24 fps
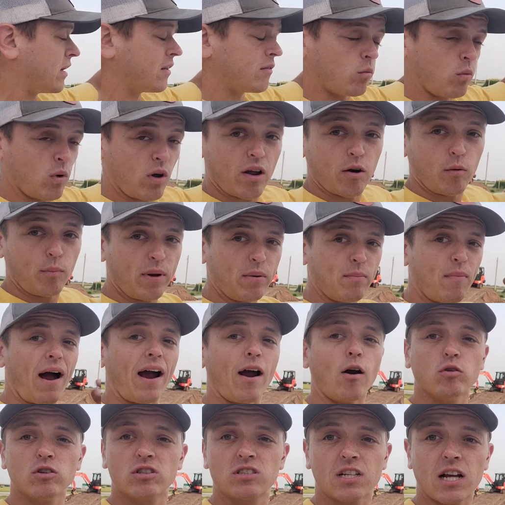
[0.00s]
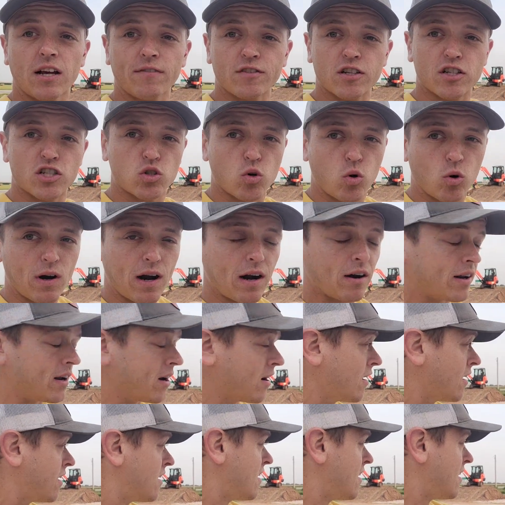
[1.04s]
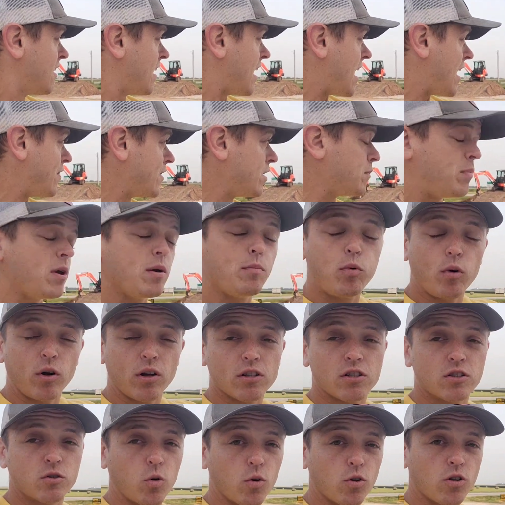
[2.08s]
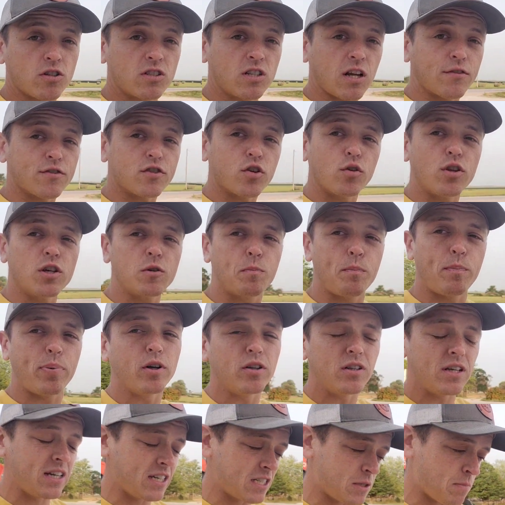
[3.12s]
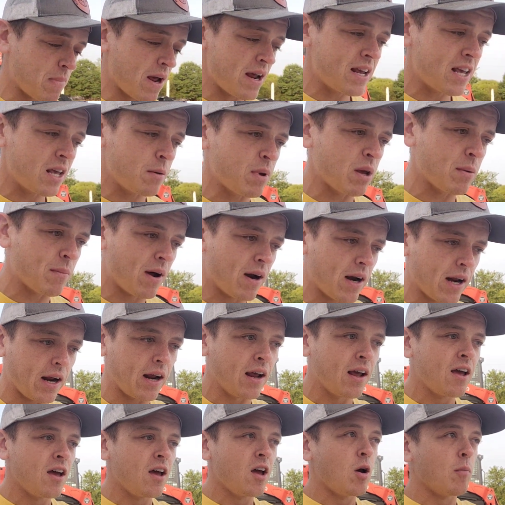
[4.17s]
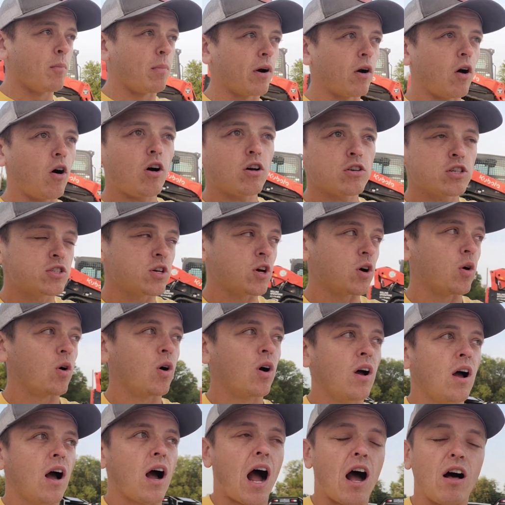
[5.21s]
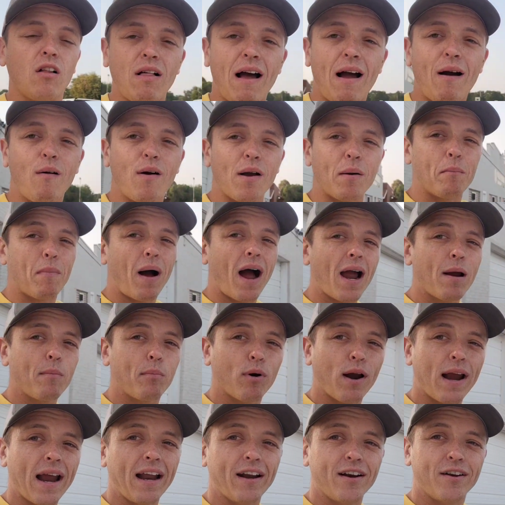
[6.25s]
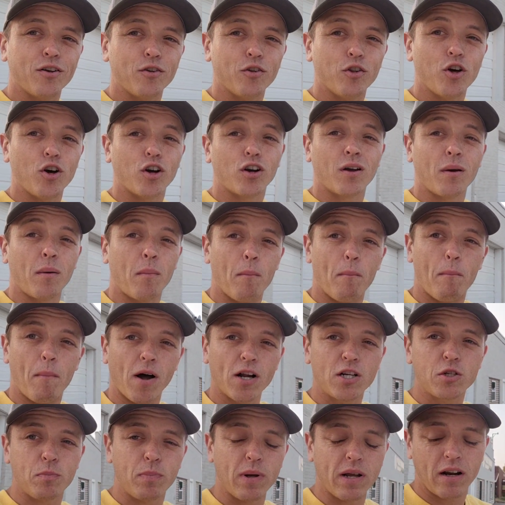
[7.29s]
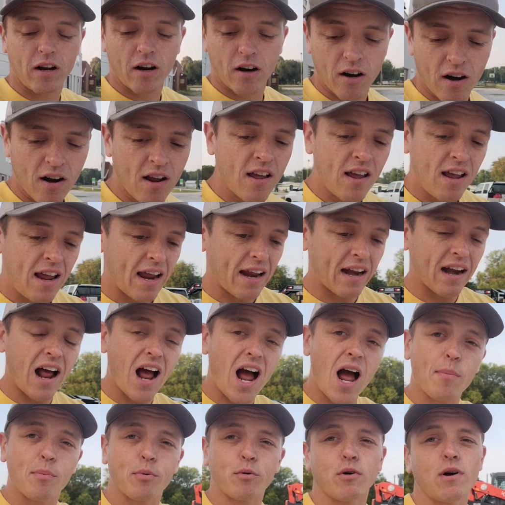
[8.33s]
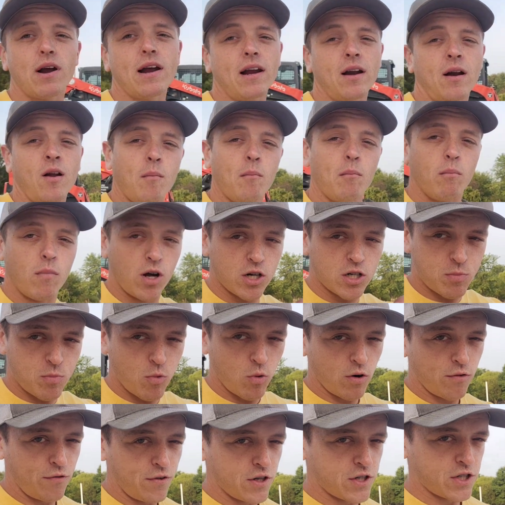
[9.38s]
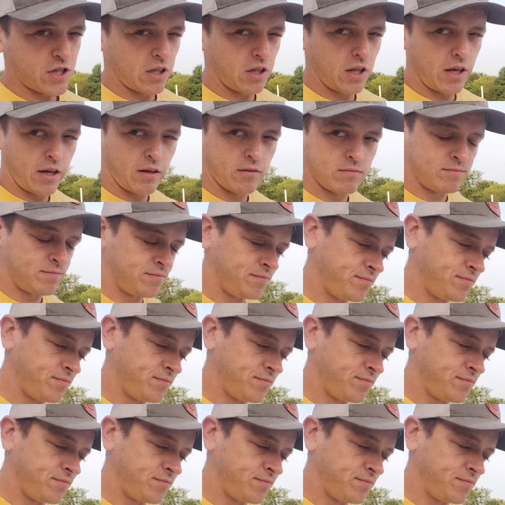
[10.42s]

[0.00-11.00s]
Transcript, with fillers: Like, it'll be my own stuff to store out here, and then people can store their stuff. So this building is making me money, but also allowing my brand to look much bigger and operate much more efficiently.